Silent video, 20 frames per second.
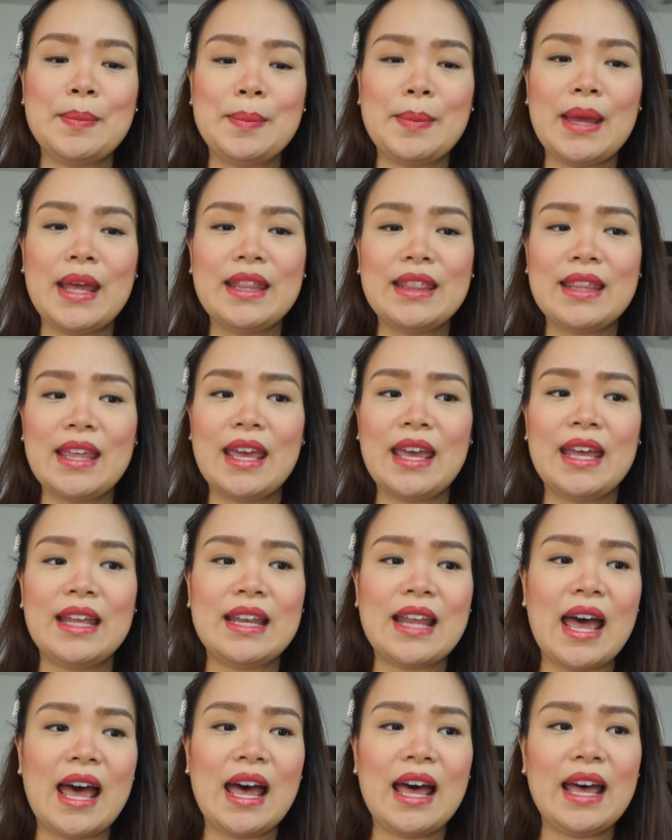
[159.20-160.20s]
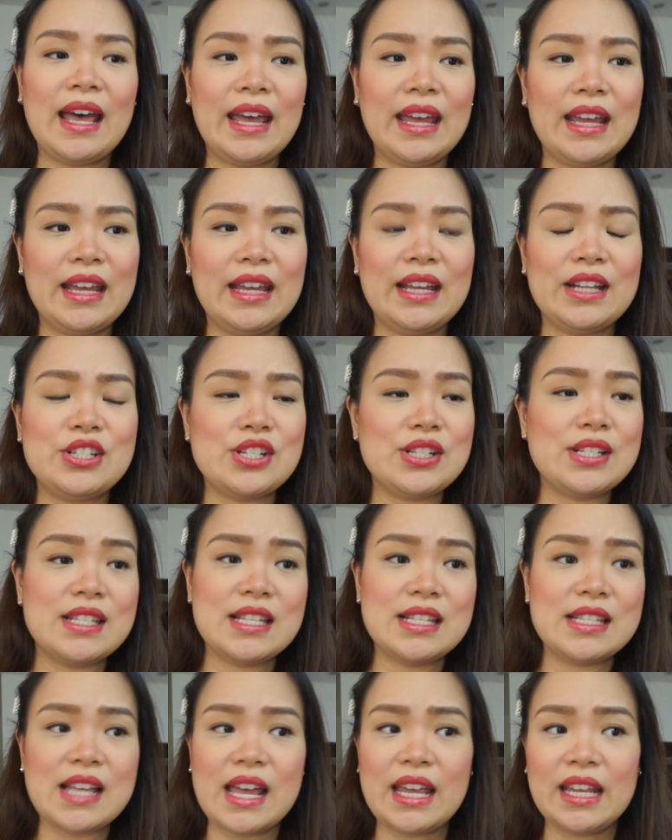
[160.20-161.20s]
And then I just
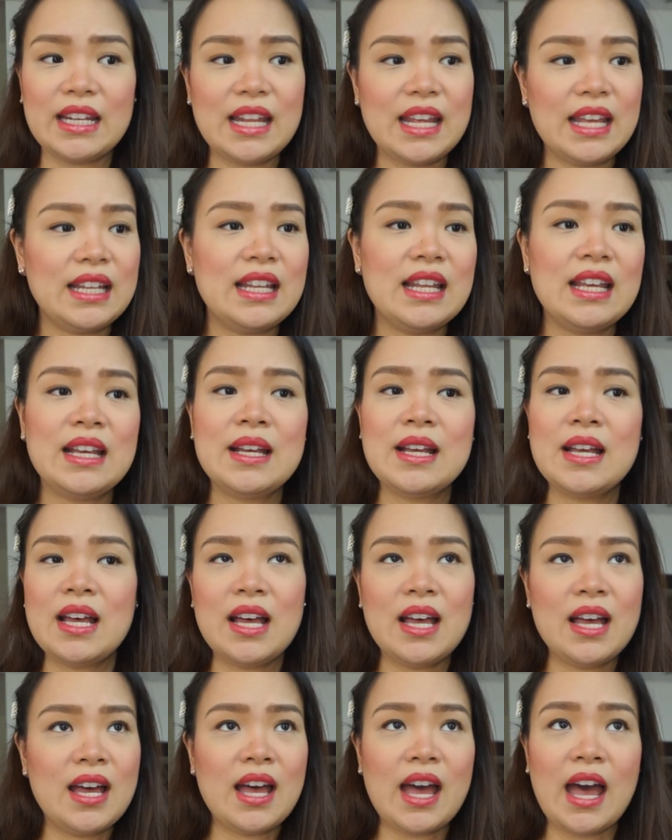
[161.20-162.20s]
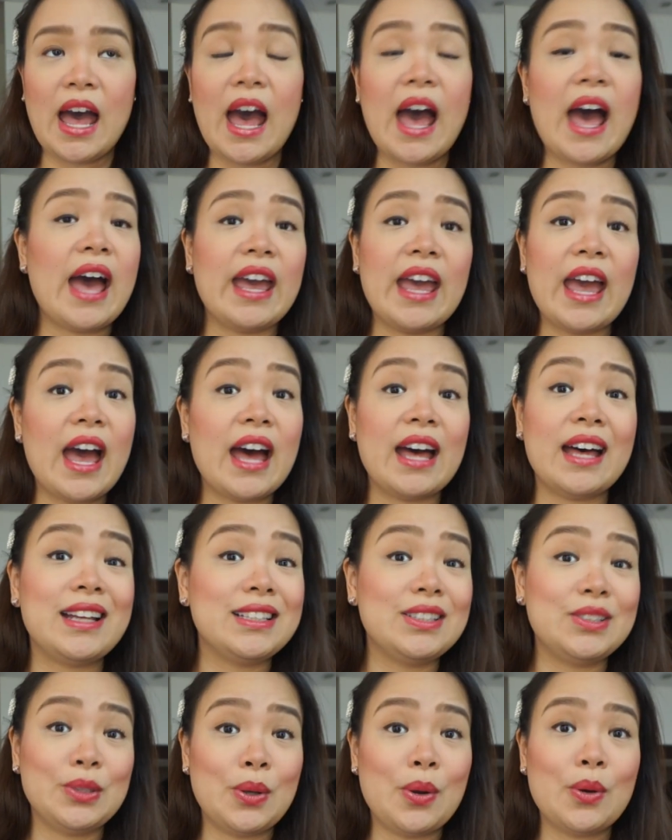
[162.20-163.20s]
decided I
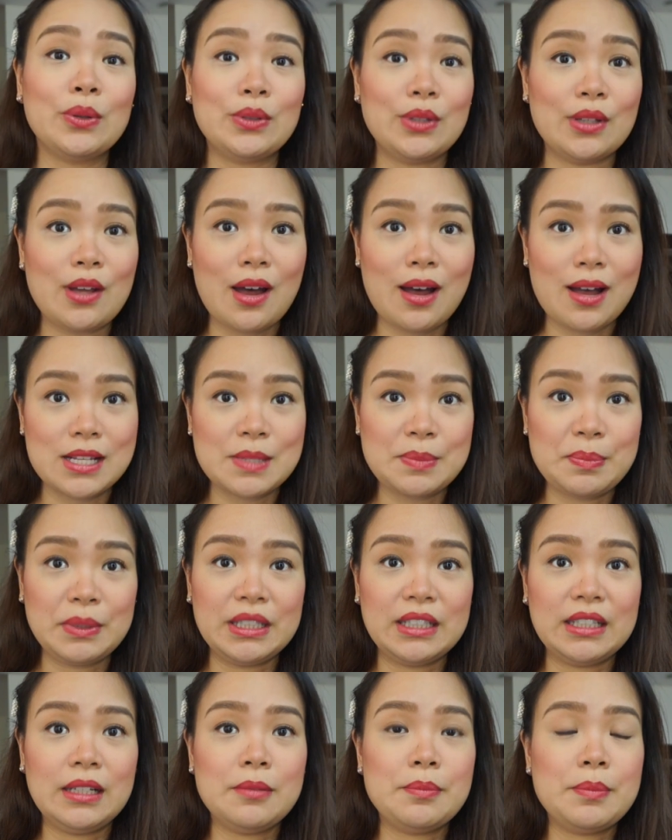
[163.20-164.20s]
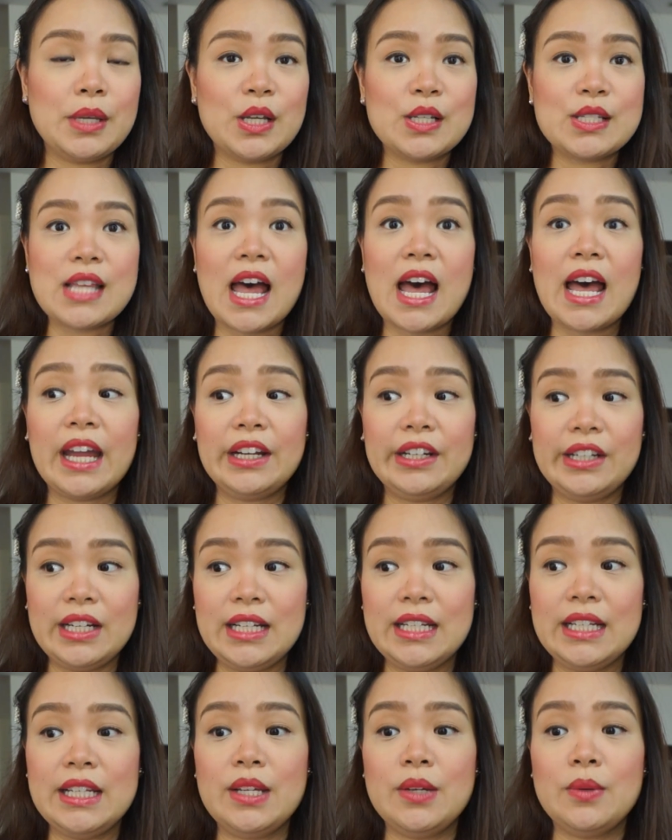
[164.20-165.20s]
had to go to the hospital because I
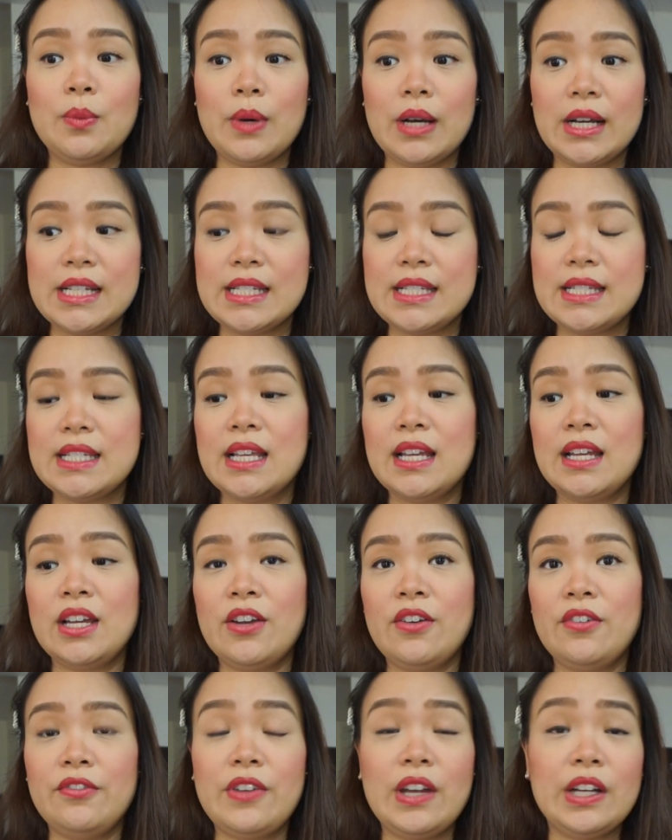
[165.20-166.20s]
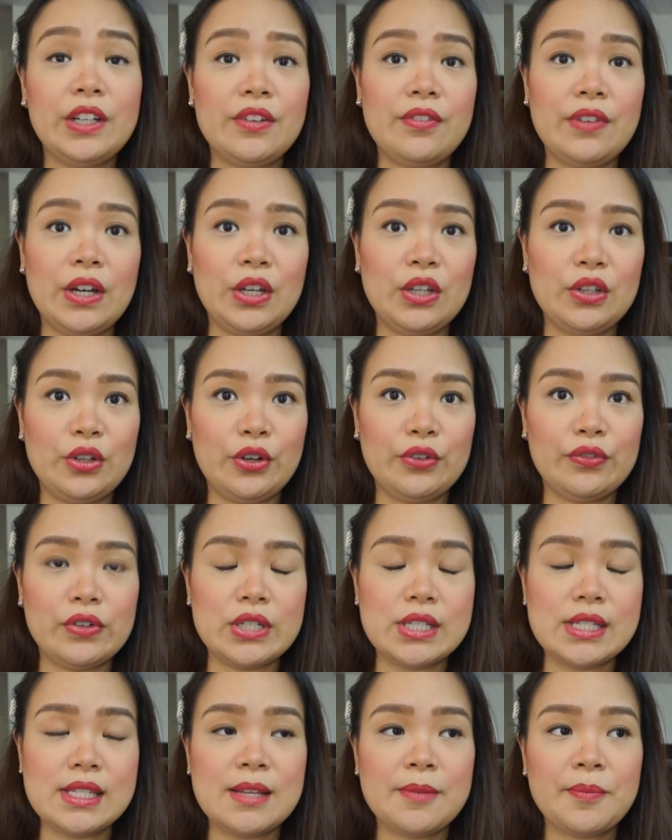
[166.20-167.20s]
really was very
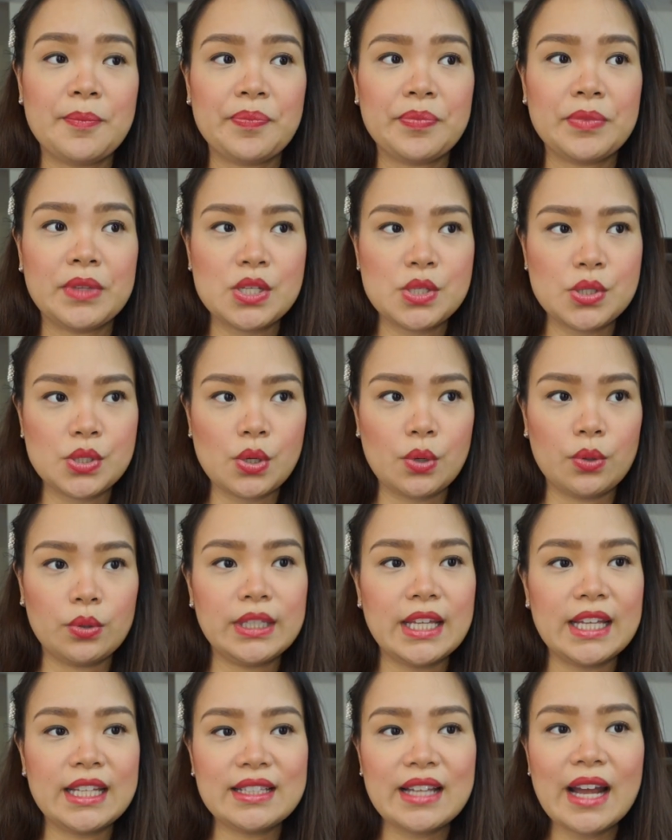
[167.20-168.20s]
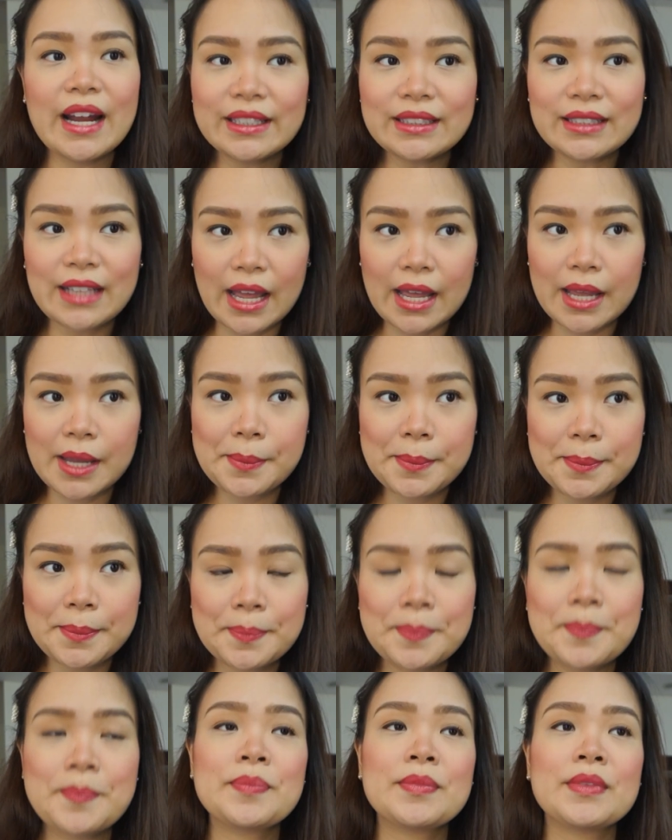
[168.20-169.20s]
nervous. So the entire time
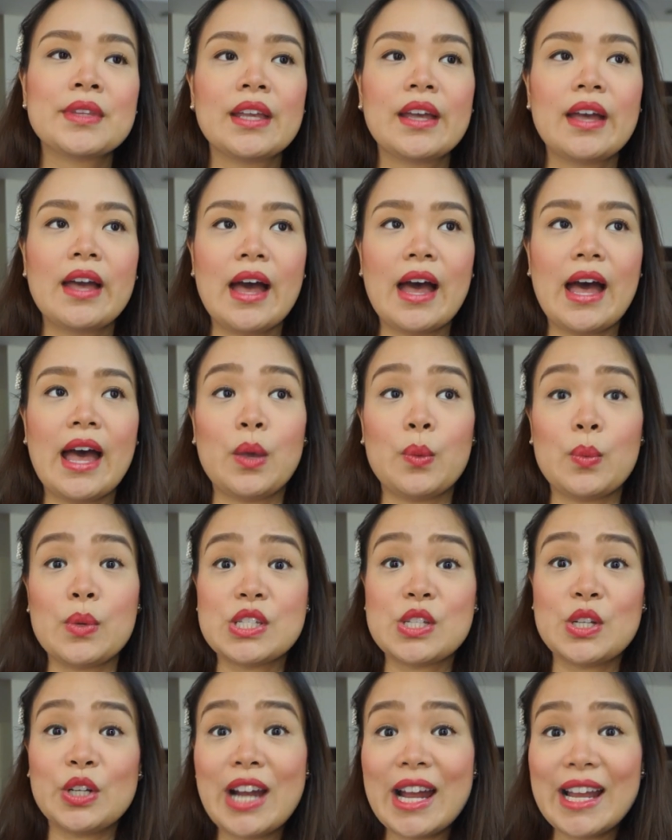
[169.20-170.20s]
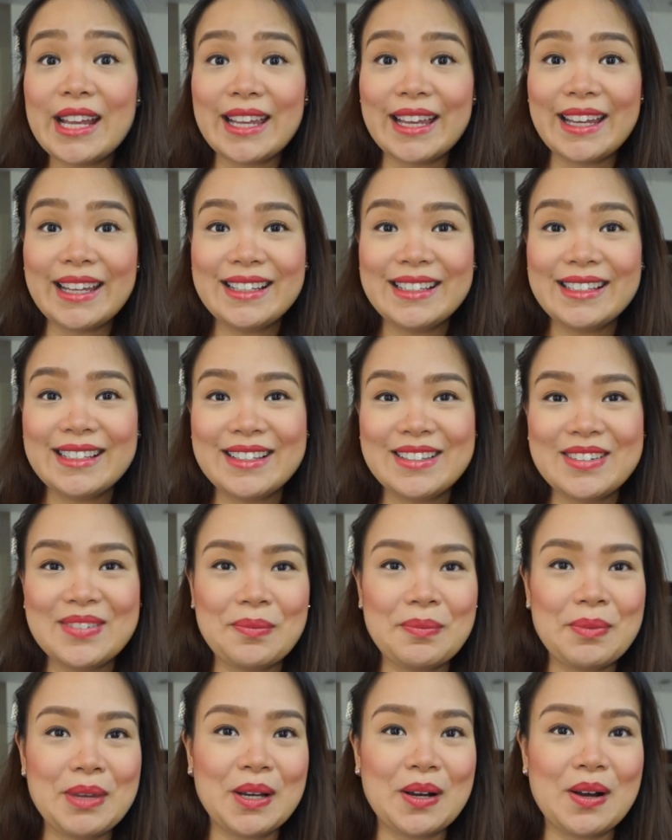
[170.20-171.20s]
I was crying
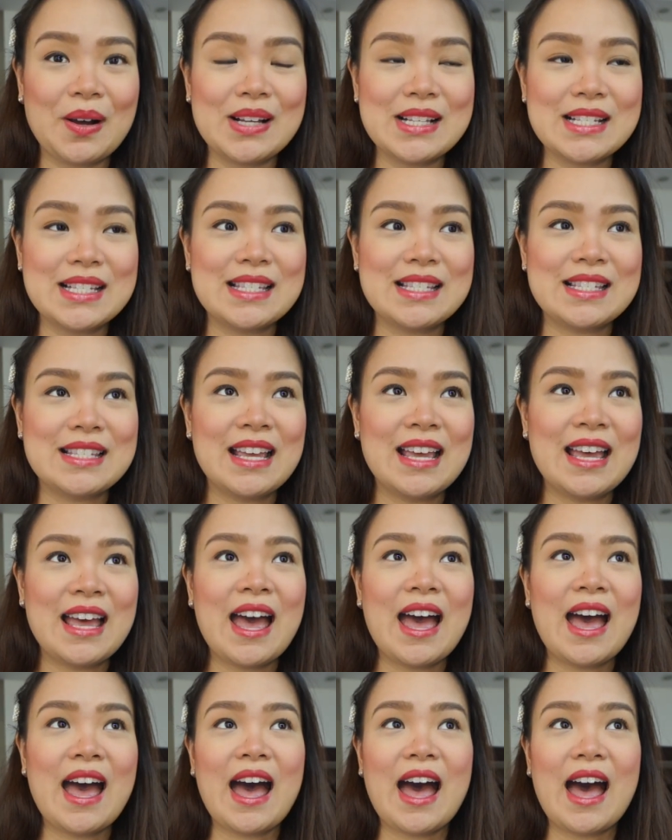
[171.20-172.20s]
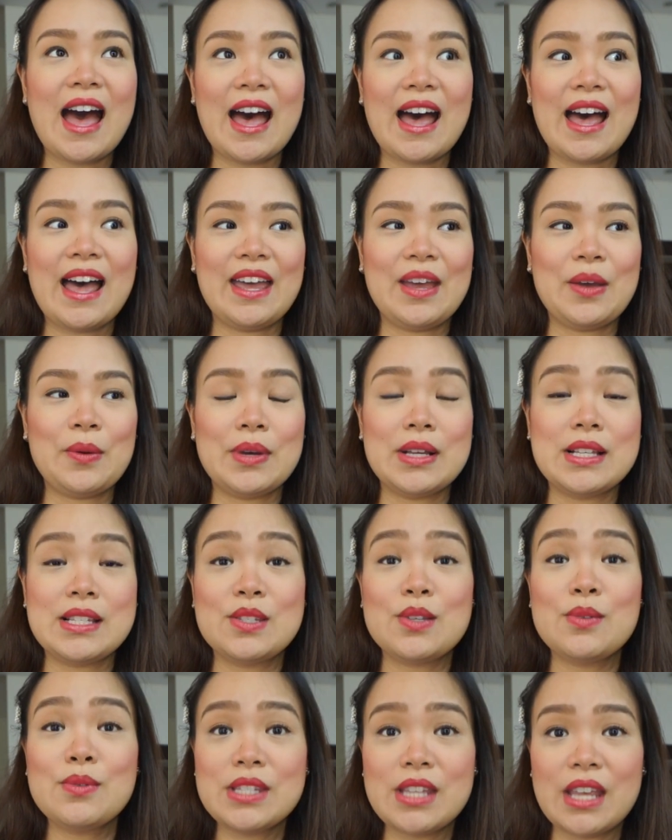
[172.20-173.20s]
because I was
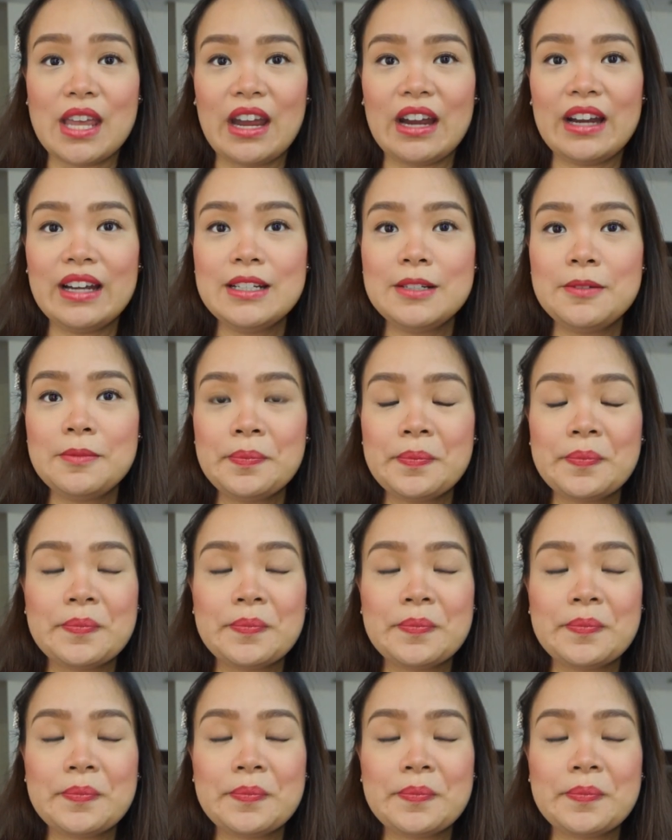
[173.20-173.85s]
so scared.